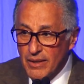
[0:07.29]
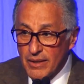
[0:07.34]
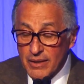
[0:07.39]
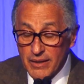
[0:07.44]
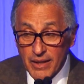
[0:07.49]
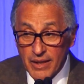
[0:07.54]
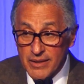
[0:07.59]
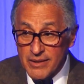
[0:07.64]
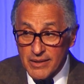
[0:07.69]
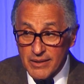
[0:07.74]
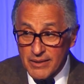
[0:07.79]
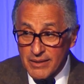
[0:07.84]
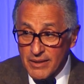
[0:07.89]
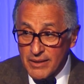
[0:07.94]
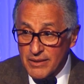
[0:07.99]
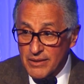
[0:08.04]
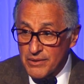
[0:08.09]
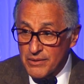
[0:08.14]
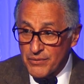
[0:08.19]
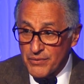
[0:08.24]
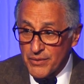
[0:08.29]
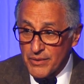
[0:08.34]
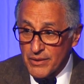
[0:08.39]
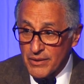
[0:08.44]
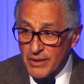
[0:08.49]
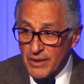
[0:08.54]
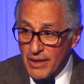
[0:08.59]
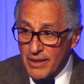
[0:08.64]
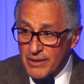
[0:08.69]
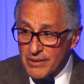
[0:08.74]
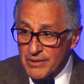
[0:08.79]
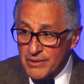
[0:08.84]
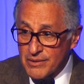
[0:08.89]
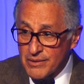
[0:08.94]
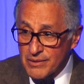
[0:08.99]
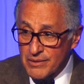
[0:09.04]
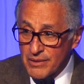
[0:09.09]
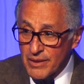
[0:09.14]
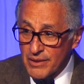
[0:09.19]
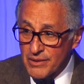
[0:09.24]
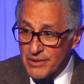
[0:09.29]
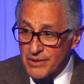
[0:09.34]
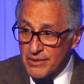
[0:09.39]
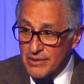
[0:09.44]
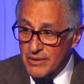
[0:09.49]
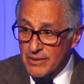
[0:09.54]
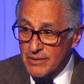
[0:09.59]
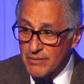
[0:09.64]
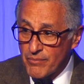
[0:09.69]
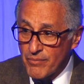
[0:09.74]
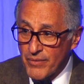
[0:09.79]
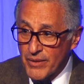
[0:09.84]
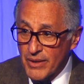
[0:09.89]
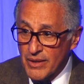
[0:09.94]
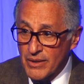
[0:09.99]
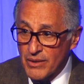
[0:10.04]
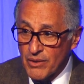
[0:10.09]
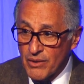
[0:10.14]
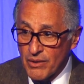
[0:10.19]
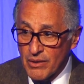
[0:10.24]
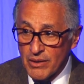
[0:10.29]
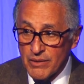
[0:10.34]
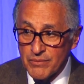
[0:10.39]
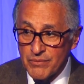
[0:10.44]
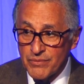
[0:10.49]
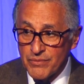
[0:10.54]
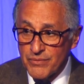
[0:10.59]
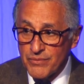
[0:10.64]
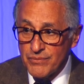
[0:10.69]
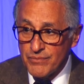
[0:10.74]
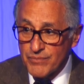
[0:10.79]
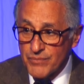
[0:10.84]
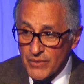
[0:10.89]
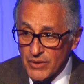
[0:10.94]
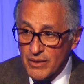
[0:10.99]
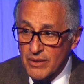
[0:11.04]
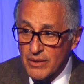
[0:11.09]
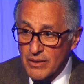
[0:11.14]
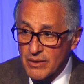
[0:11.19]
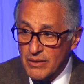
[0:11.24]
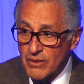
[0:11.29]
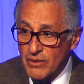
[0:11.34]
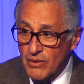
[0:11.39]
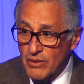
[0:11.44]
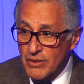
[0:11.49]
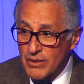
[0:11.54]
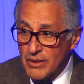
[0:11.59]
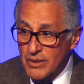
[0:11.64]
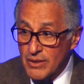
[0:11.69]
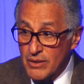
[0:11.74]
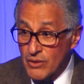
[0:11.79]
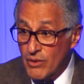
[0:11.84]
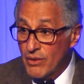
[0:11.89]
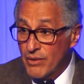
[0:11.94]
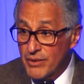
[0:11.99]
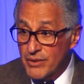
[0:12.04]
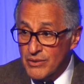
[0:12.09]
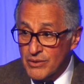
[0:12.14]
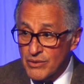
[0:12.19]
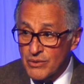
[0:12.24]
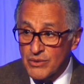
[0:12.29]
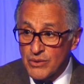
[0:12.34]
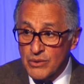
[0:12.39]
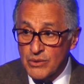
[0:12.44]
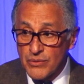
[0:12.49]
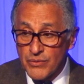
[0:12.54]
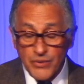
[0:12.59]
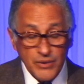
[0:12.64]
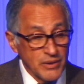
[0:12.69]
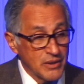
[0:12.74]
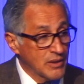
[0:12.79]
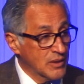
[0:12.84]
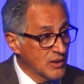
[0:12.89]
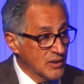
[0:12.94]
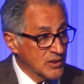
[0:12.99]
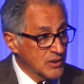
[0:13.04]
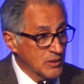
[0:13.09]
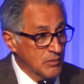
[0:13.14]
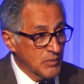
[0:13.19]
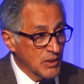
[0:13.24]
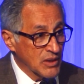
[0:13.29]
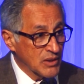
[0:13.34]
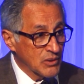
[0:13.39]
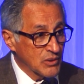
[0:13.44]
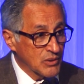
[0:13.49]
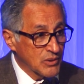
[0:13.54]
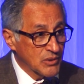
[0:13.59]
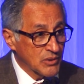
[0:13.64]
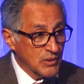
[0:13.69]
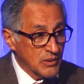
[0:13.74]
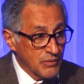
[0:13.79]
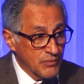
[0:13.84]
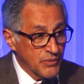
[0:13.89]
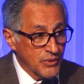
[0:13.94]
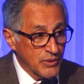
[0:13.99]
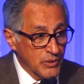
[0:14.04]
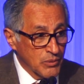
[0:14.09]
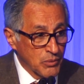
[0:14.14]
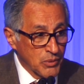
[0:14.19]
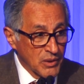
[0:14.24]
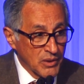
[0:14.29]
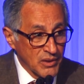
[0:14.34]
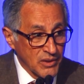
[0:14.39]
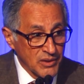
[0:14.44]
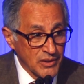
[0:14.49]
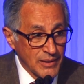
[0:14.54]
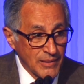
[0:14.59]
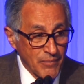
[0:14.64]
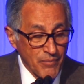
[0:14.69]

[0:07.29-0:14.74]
Nancy, thank you for your kind introduction and all that you do for the International Medical Corps and for the world.